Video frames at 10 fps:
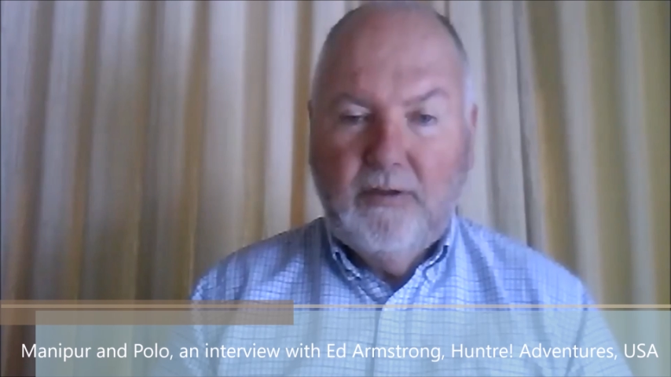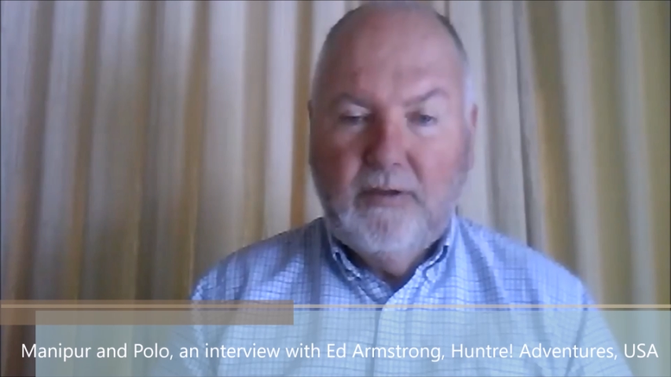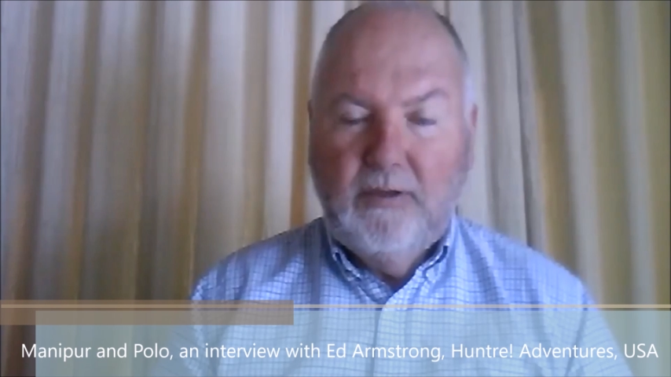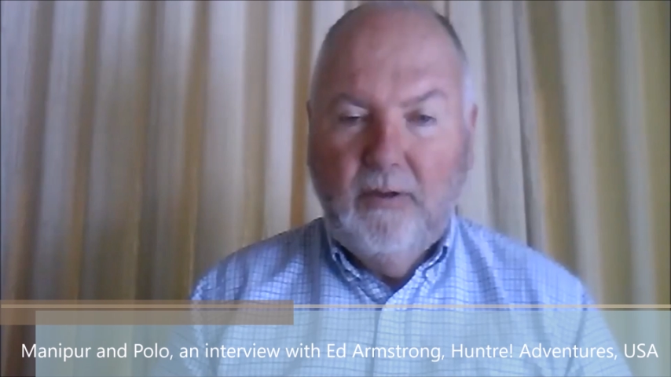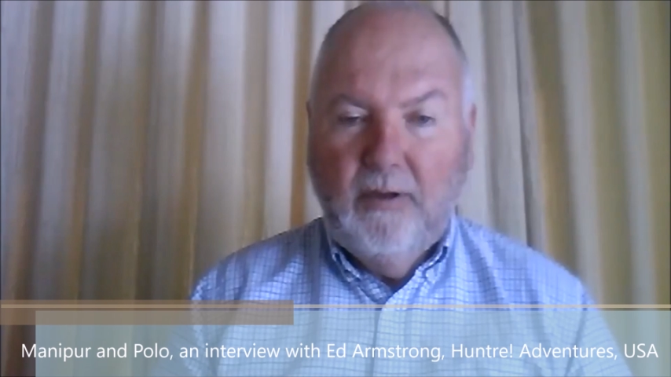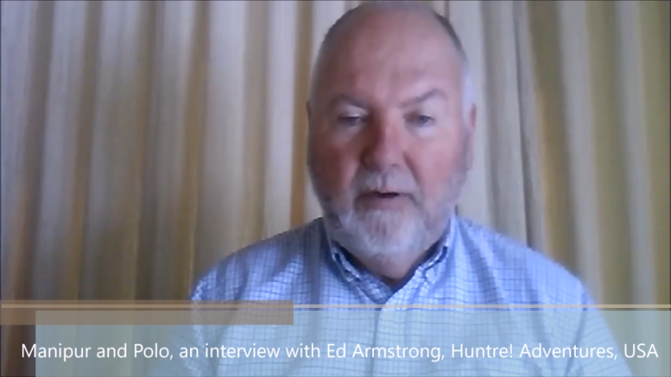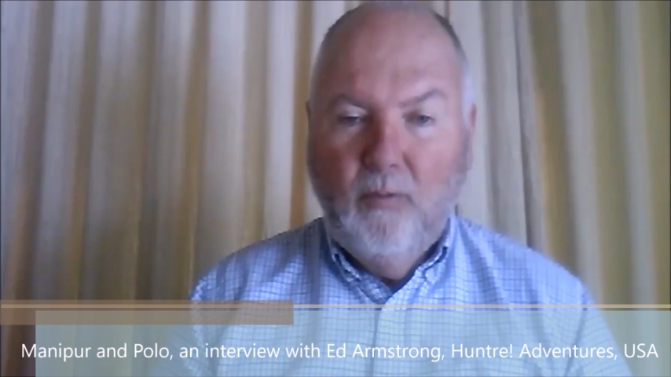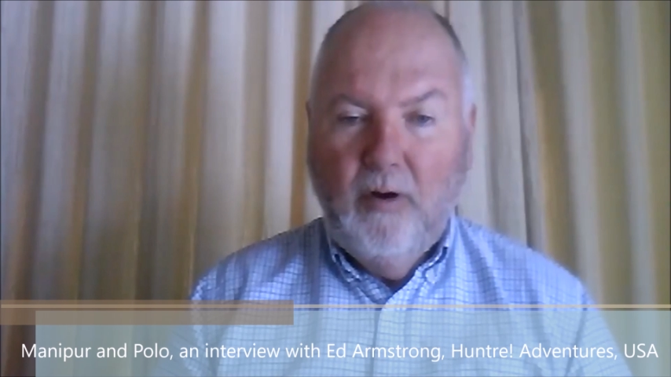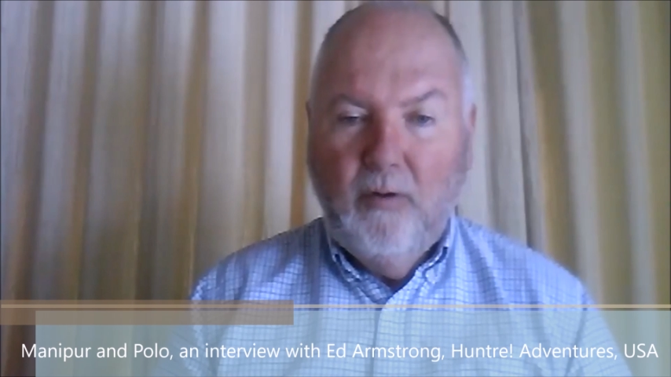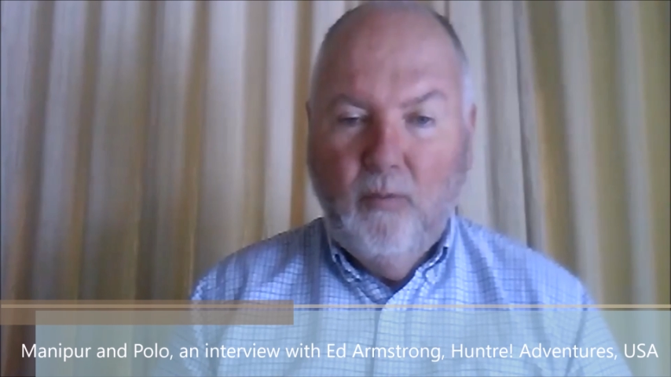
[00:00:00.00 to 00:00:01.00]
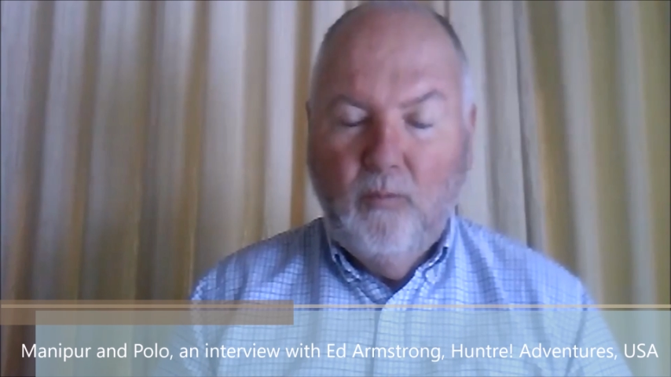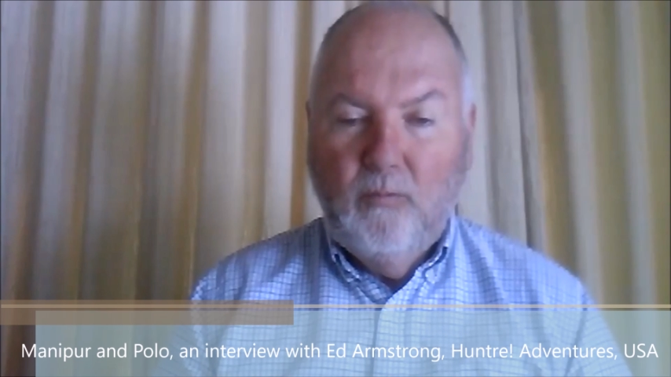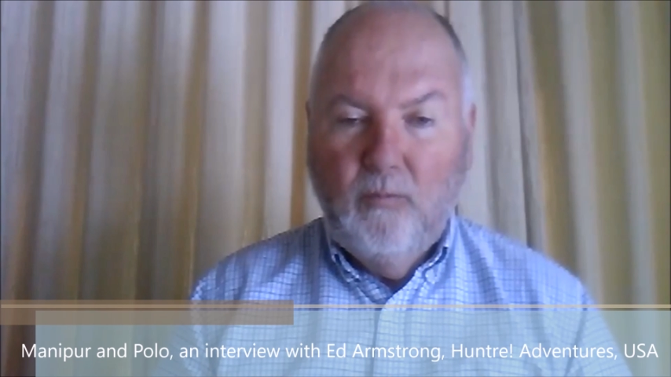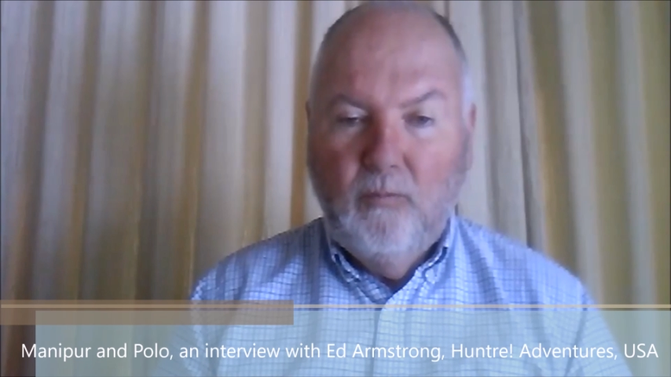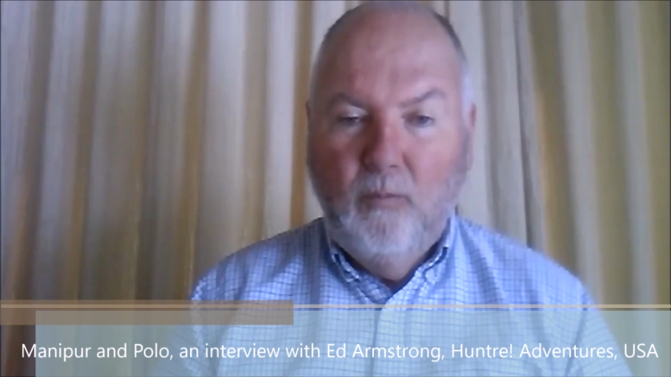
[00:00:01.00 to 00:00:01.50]
are still going to want to
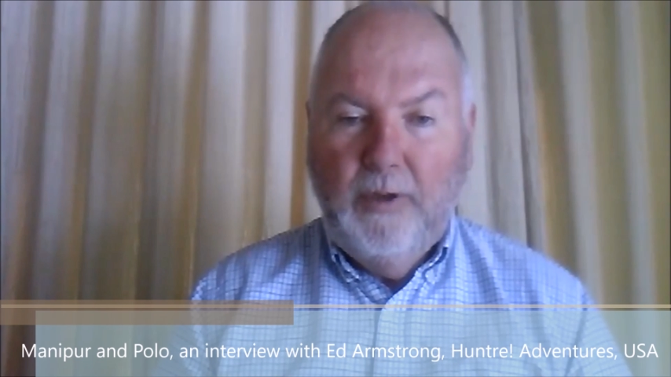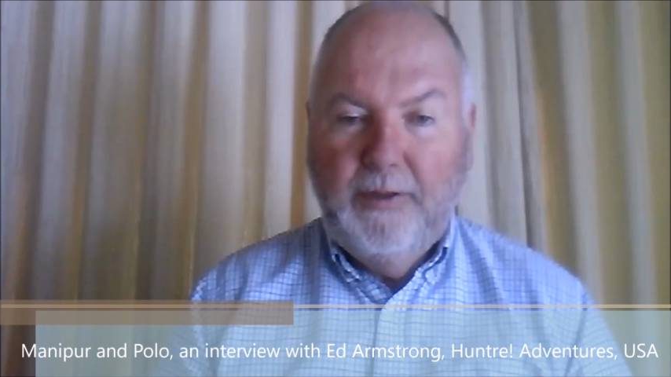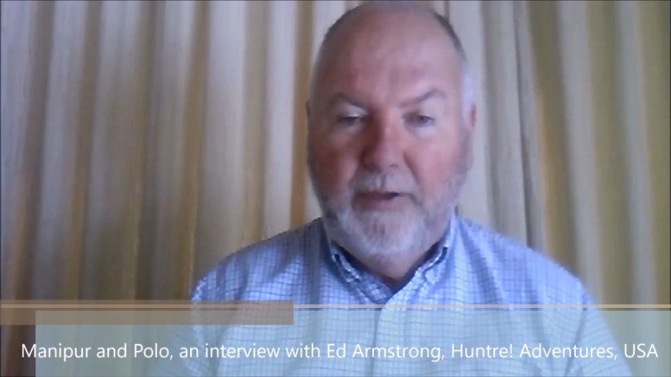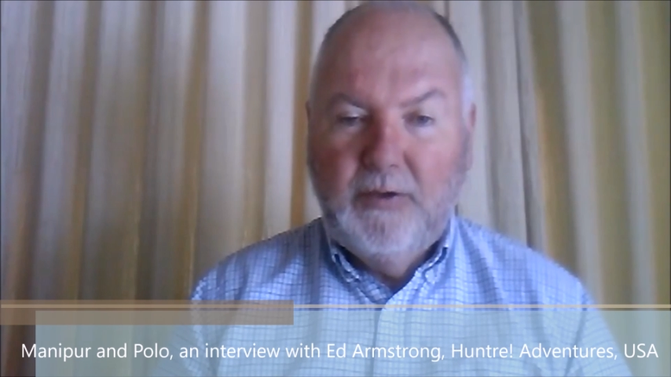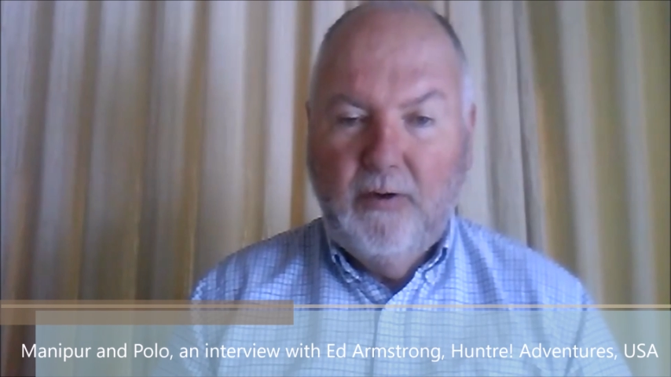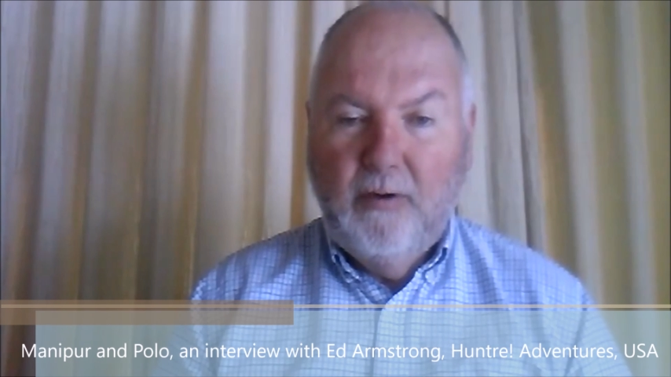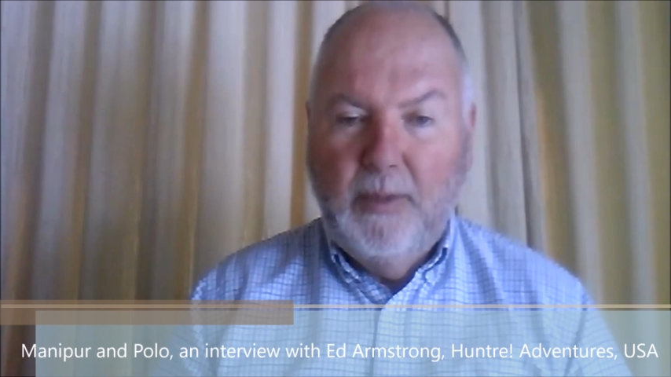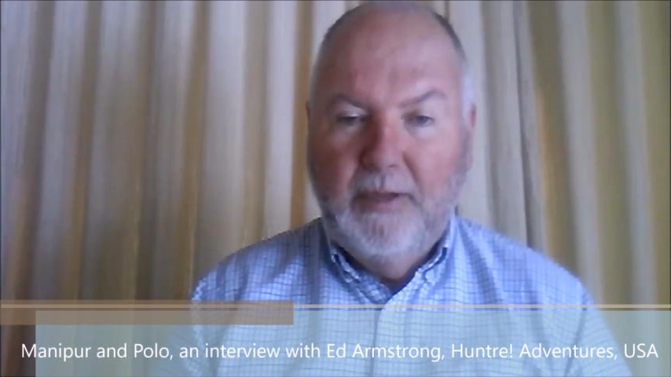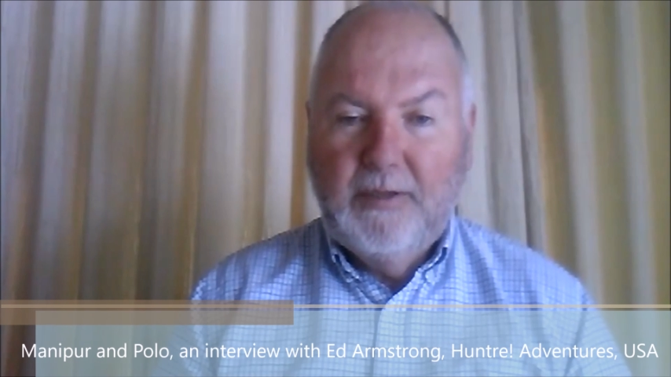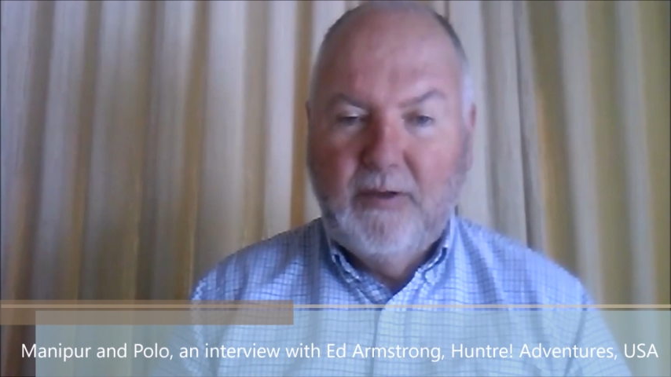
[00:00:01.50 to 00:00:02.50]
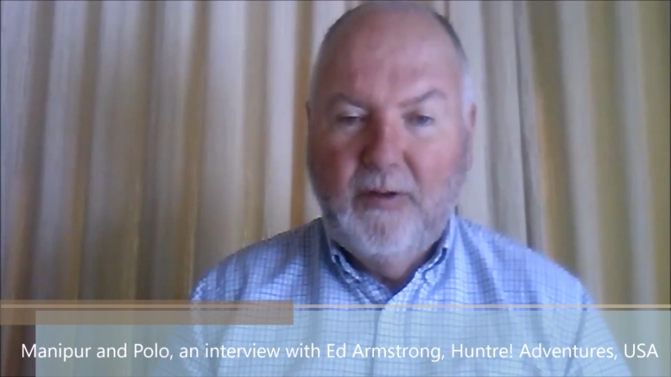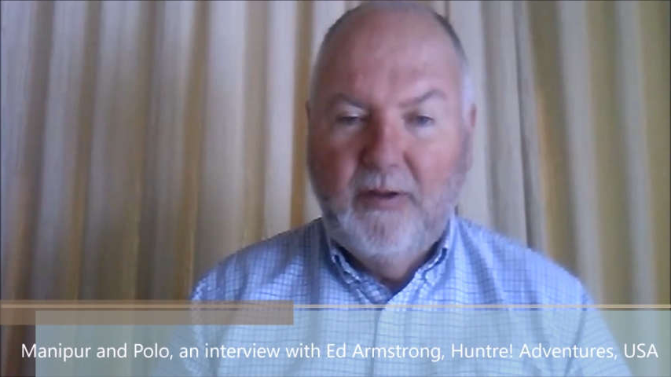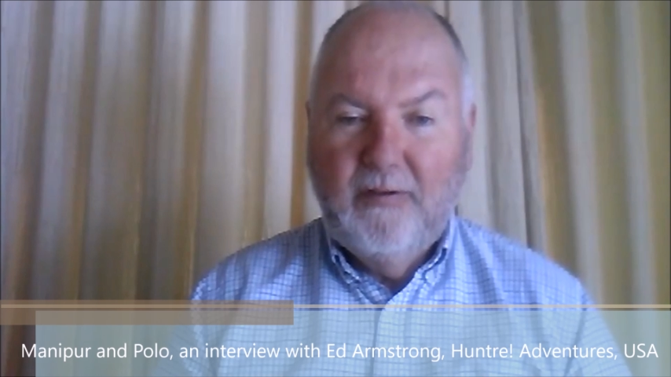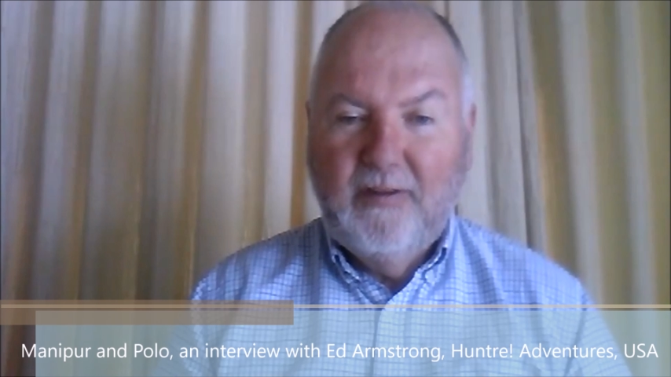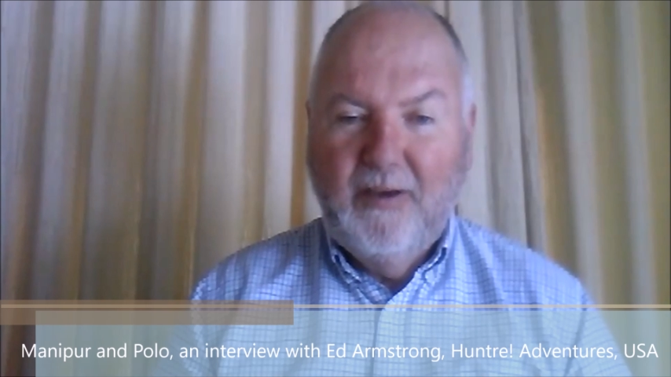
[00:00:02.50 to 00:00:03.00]
win the tournament, so
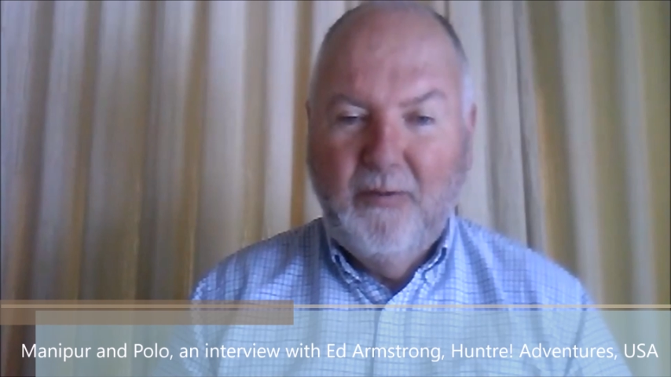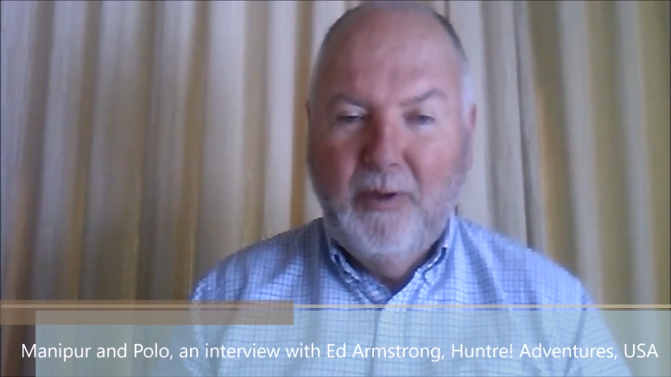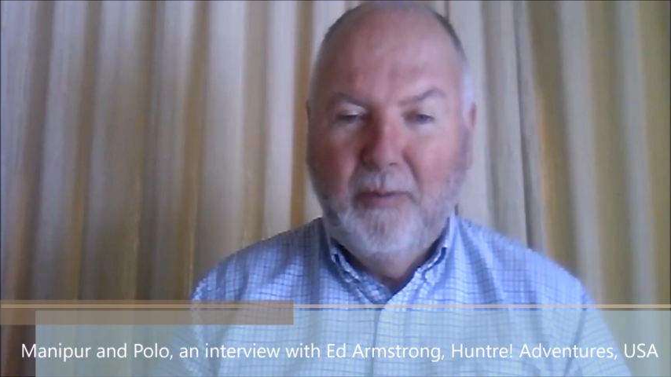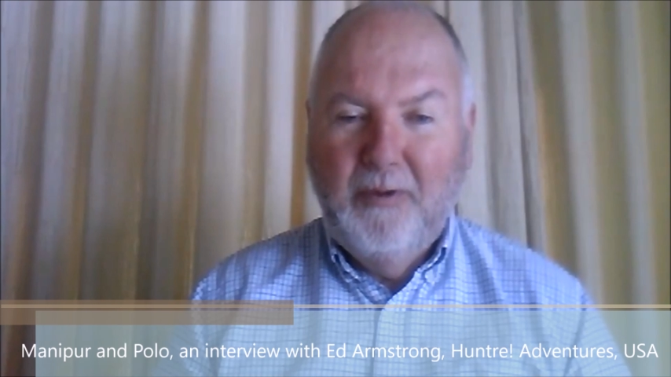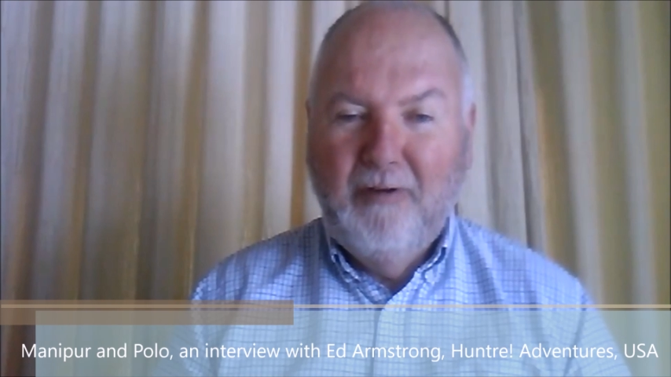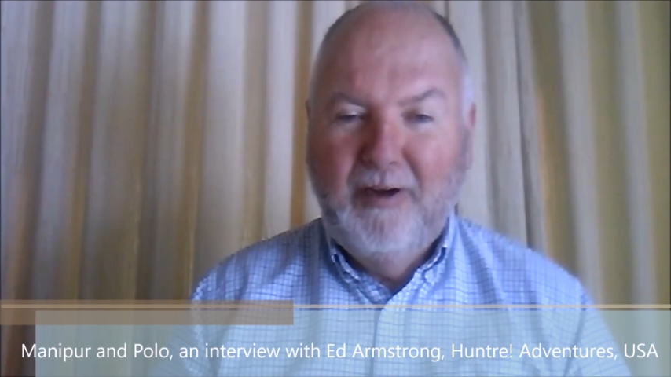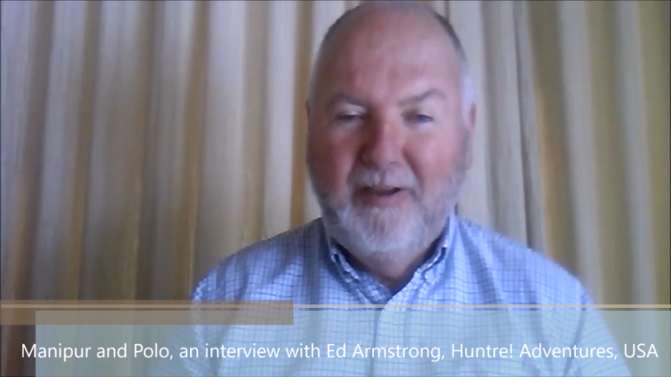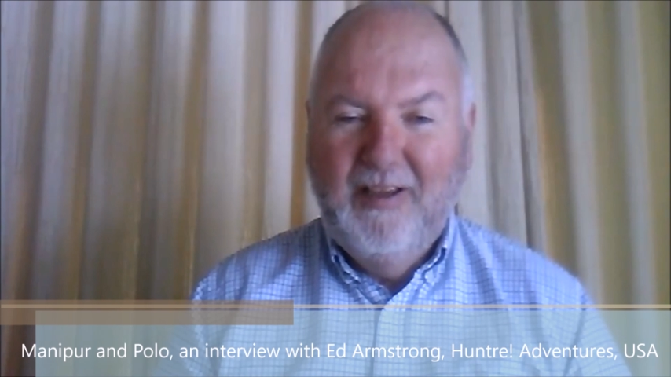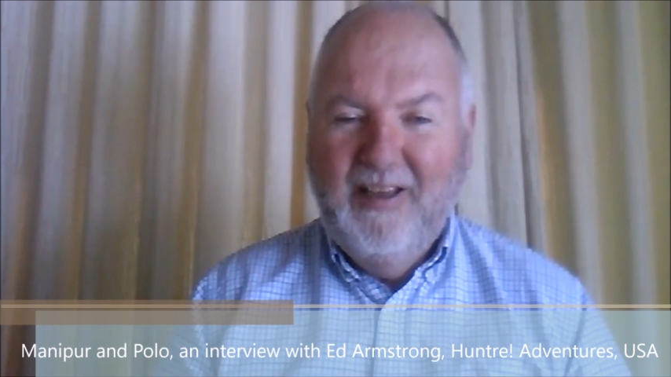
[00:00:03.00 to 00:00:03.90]
they will be real.